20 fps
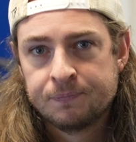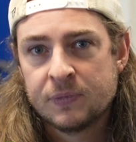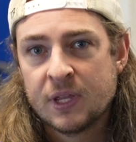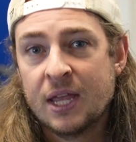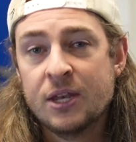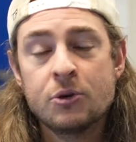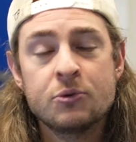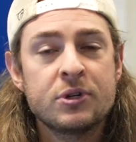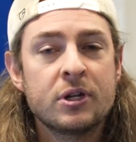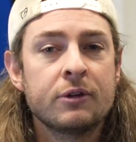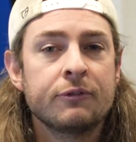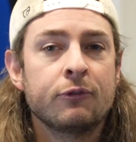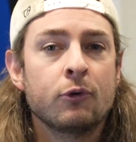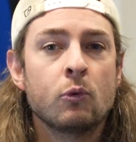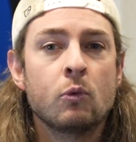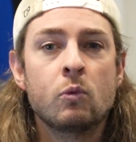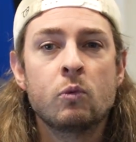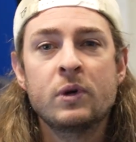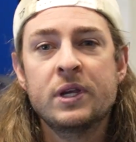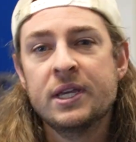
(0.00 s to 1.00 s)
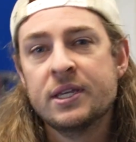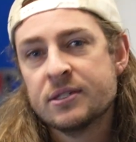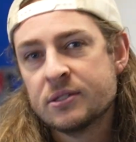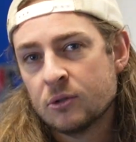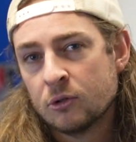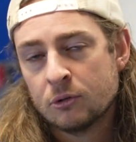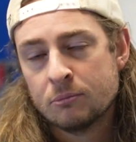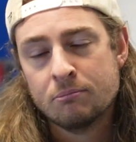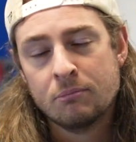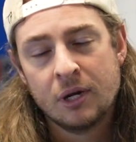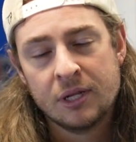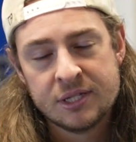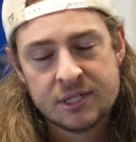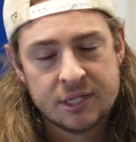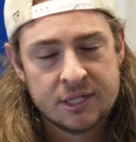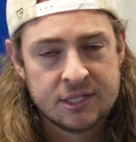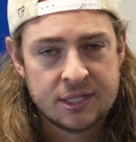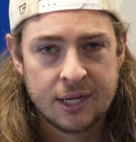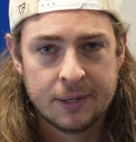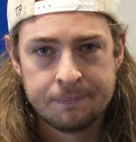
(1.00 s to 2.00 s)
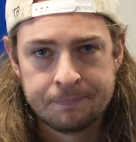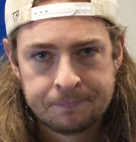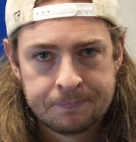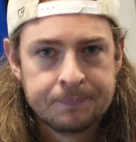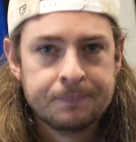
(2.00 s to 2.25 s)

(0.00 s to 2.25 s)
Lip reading: and you did it for weeks or months at a time.